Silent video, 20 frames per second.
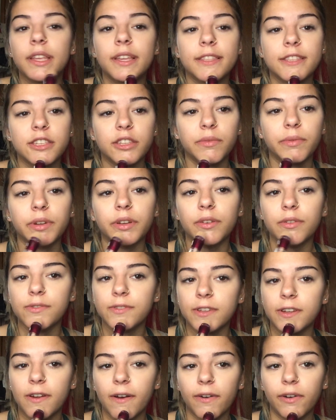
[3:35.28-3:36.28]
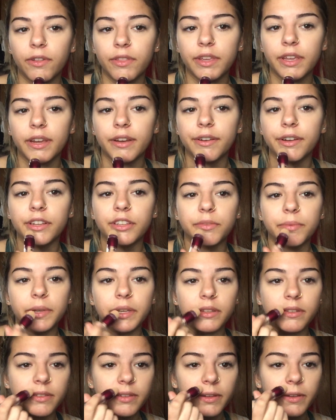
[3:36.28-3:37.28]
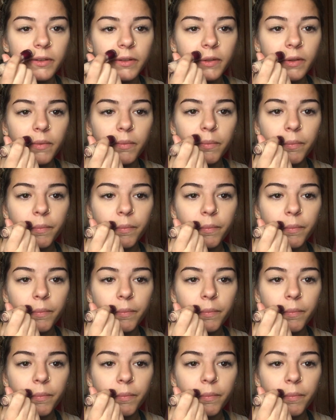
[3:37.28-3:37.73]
This one goes in all the areas we concealed.